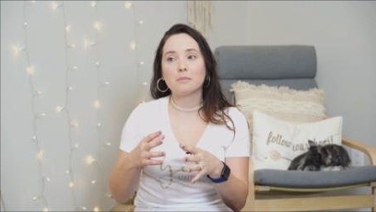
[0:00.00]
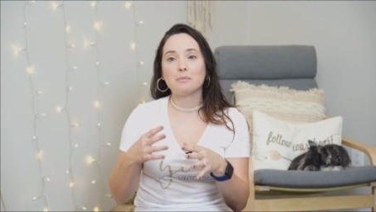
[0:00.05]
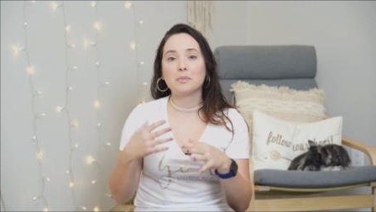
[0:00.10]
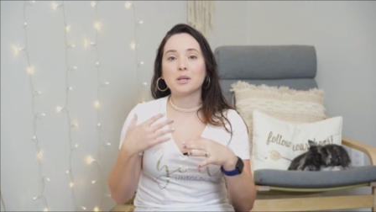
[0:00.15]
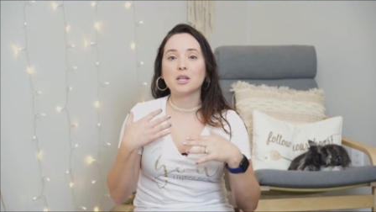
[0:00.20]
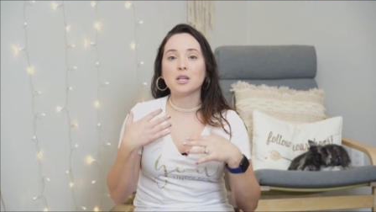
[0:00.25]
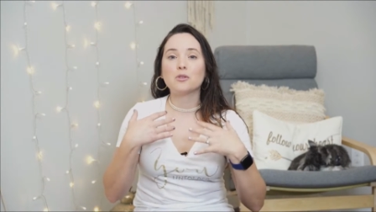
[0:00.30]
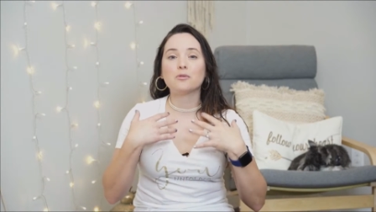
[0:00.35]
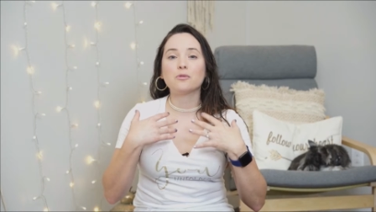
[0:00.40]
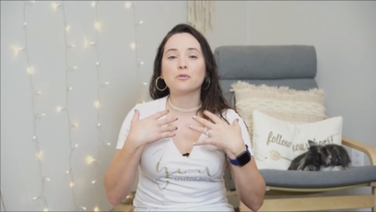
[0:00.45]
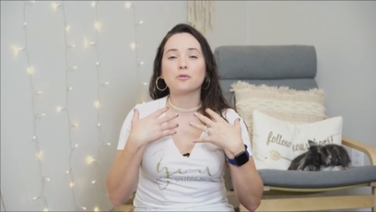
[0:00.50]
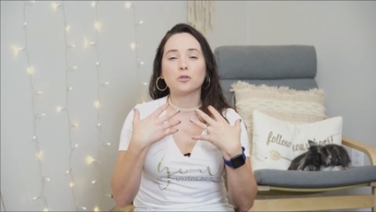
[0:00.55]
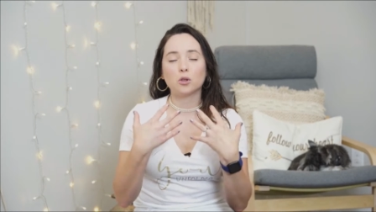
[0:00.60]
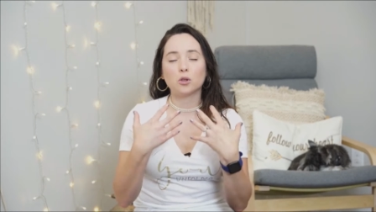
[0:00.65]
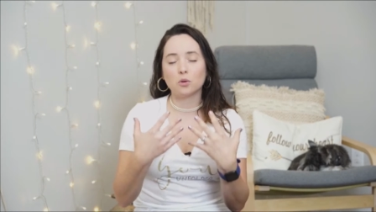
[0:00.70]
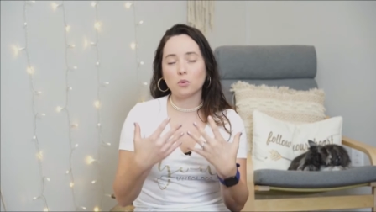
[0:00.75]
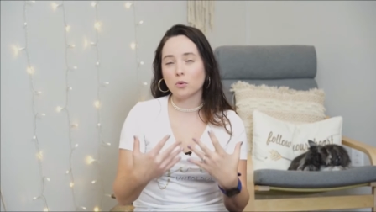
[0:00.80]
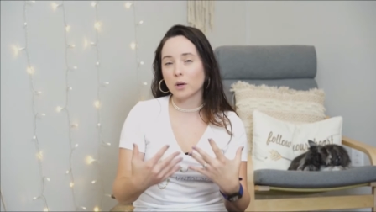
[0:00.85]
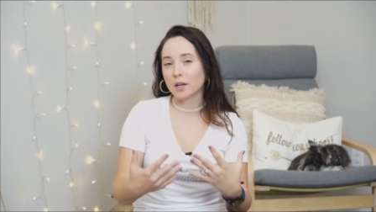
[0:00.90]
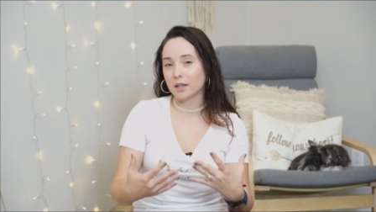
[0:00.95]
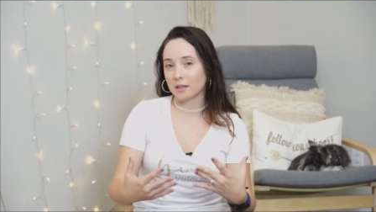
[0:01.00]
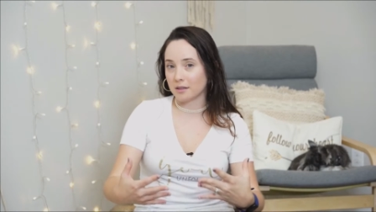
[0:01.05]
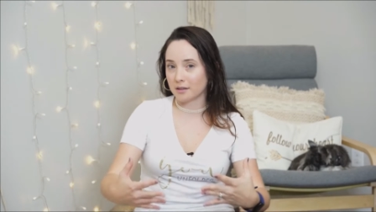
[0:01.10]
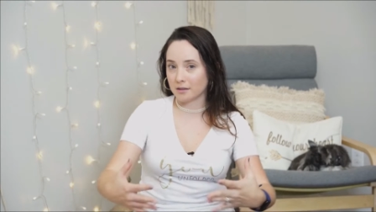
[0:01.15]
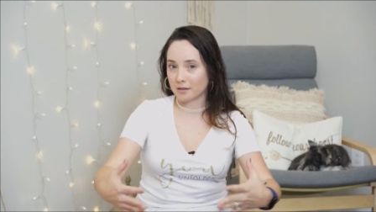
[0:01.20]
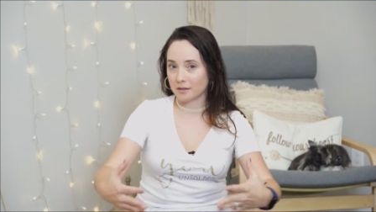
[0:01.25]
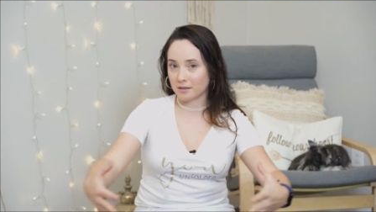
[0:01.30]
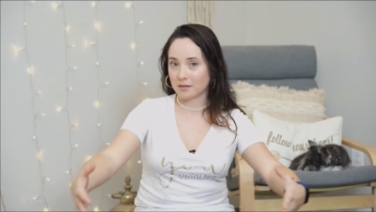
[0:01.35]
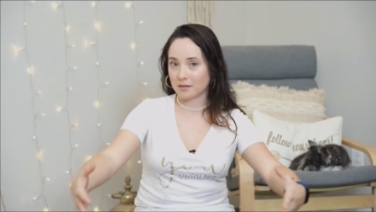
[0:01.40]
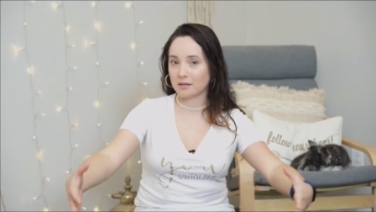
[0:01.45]
be fluid
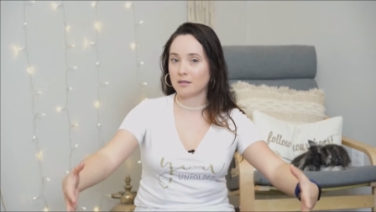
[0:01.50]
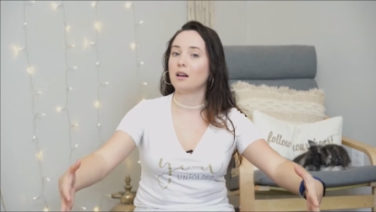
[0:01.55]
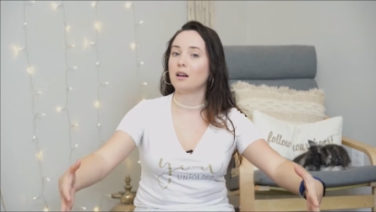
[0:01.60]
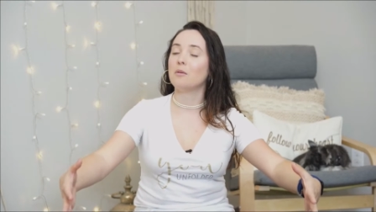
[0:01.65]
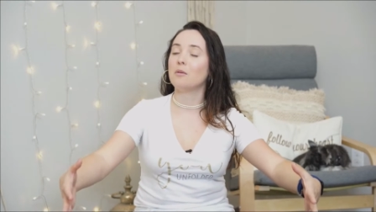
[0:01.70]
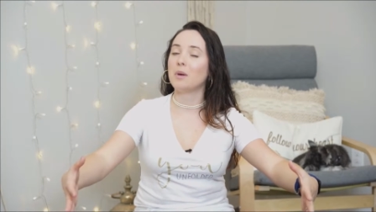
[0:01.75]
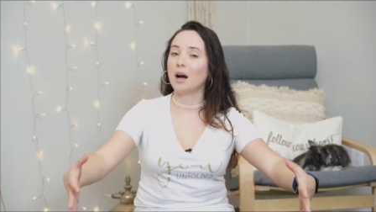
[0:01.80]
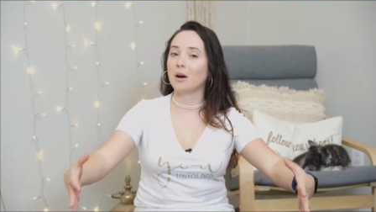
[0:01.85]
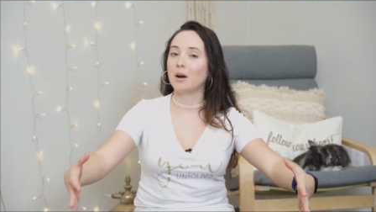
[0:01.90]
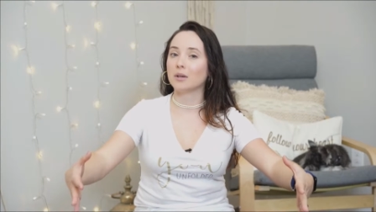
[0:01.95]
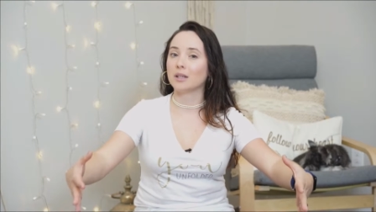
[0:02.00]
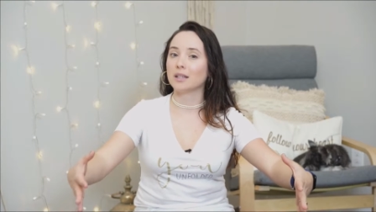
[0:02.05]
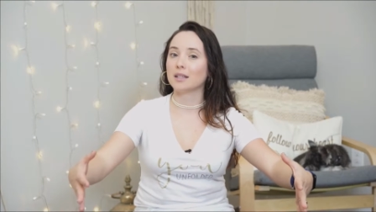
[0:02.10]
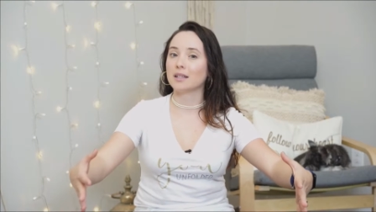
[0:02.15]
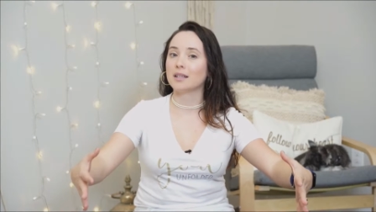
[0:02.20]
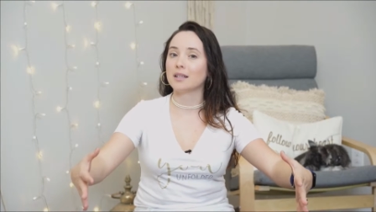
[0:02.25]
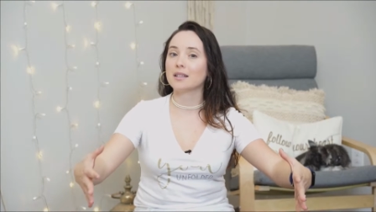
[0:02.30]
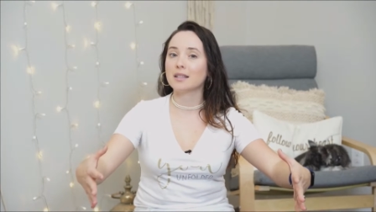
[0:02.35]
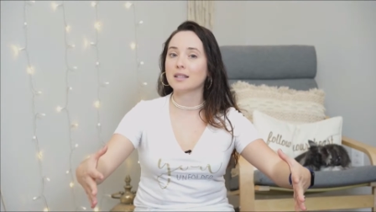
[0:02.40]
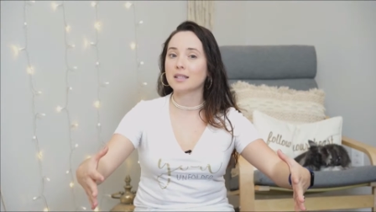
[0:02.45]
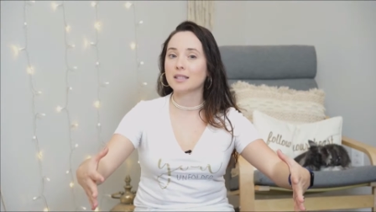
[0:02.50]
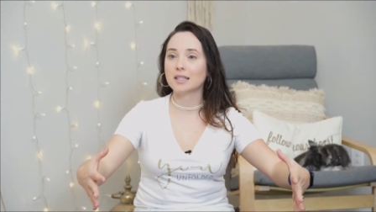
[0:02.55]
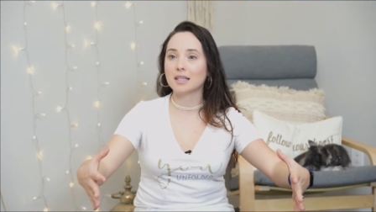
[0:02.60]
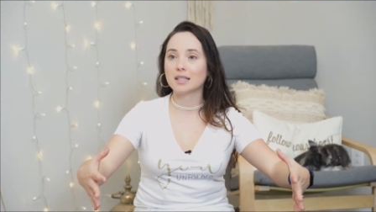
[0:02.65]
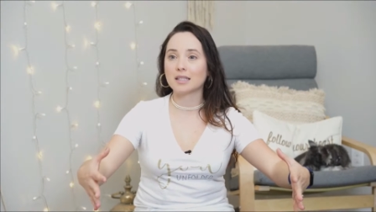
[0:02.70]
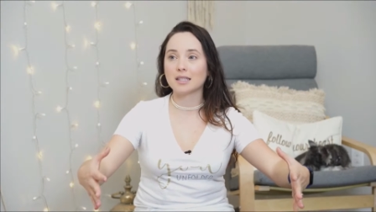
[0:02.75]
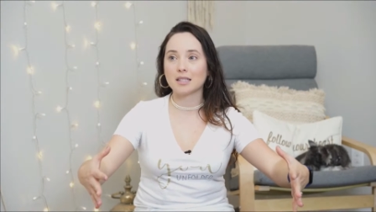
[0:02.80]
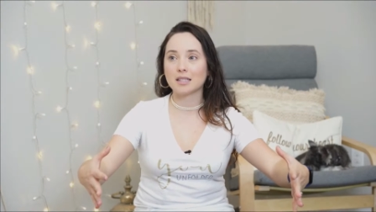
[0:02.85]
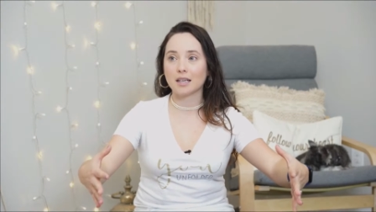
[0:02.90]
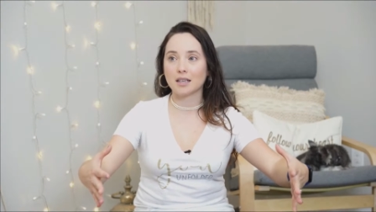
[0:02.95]
about it, in the
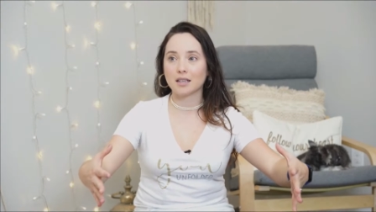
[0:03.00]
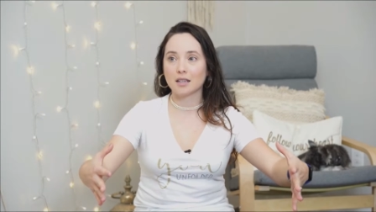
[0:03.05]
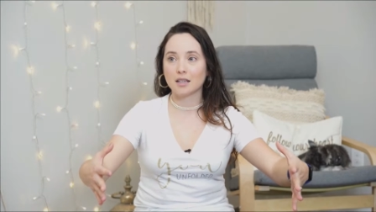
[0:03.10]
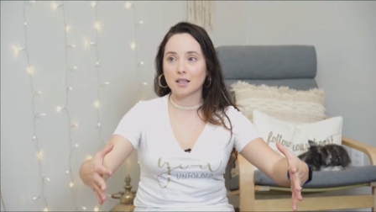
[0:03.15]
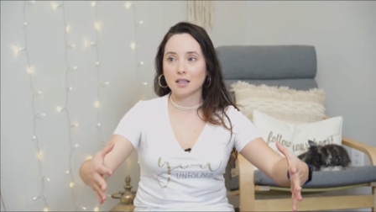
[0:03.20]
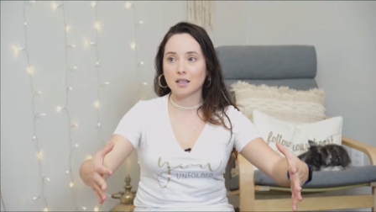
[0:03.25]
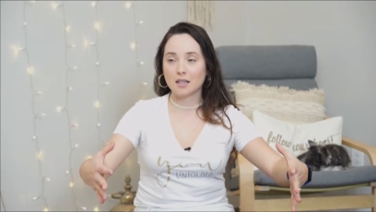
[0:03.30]
sense that